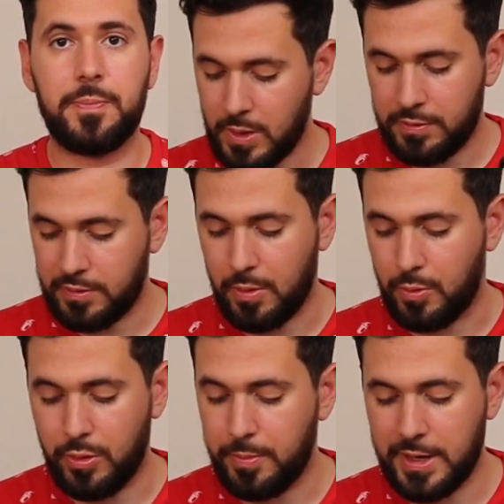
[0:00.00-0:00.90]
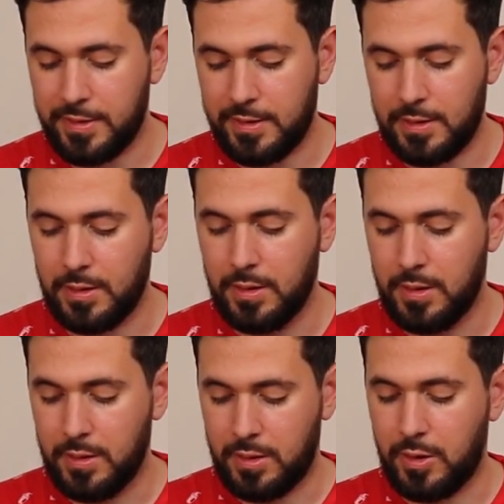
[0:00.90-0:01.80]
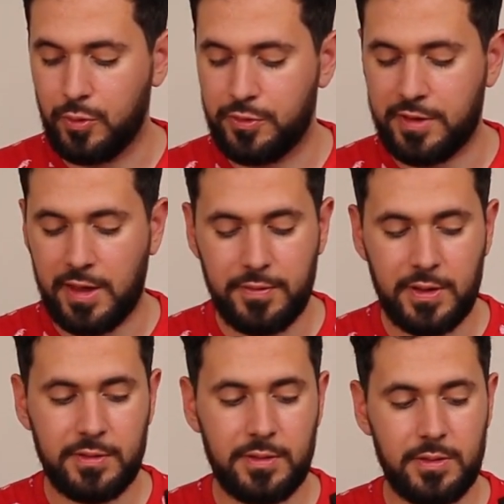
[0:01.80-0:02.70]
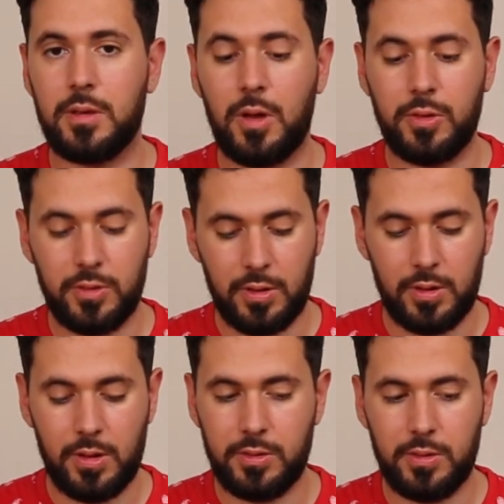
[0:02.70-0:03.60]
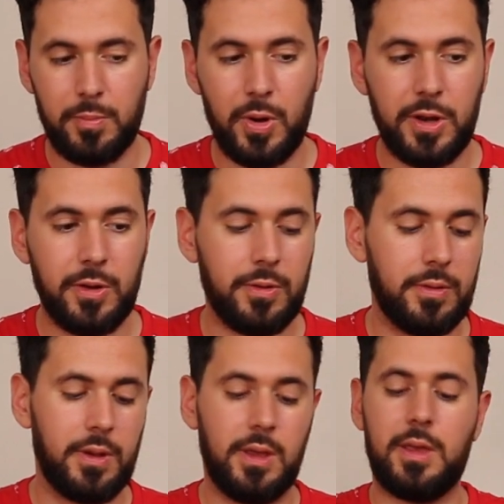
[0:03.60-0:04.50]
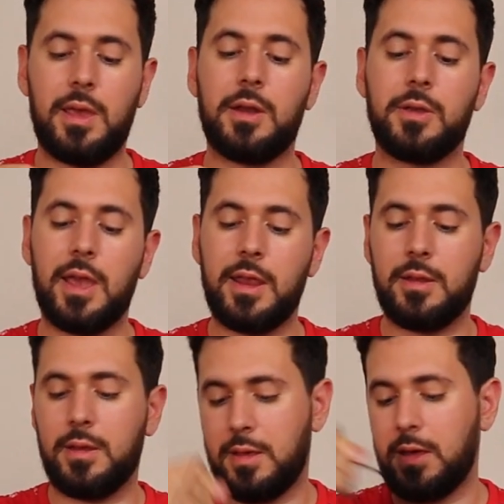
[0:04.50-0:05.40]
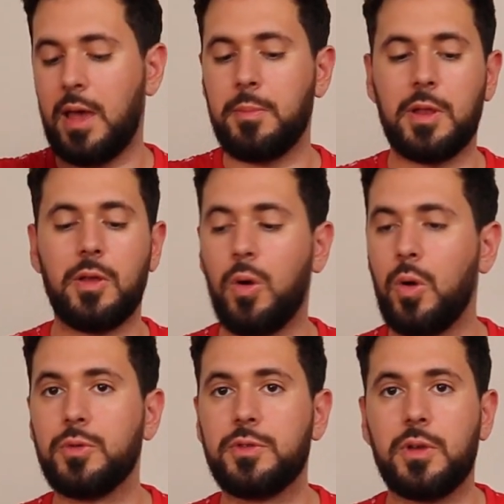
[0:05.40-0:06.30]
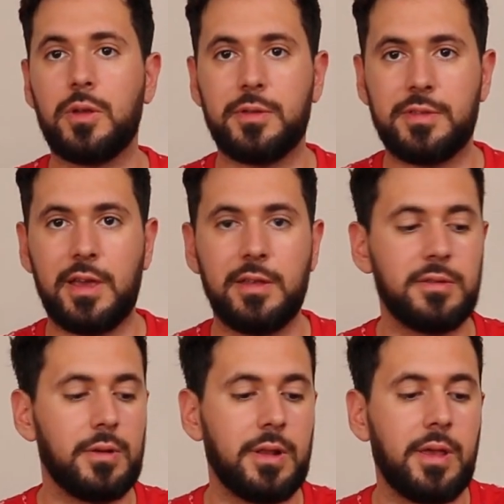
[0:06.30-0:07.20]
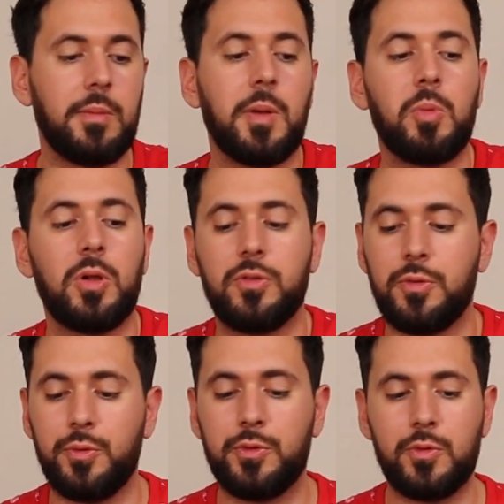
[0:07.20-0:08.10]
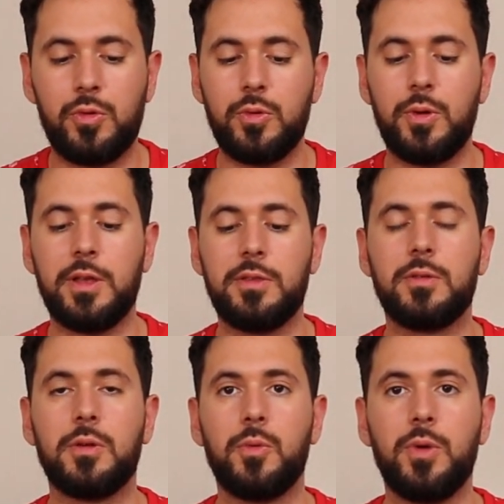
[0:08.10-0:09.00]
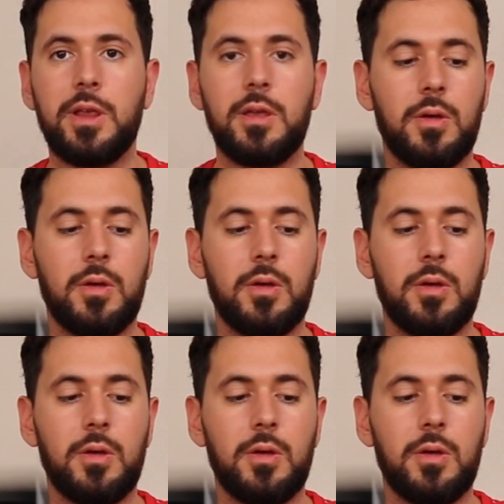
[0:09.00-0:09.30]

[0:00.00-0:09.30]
So no big deal, huge saving on the monitor. And again, I made holes on the side so that I'm able to screw it to the rig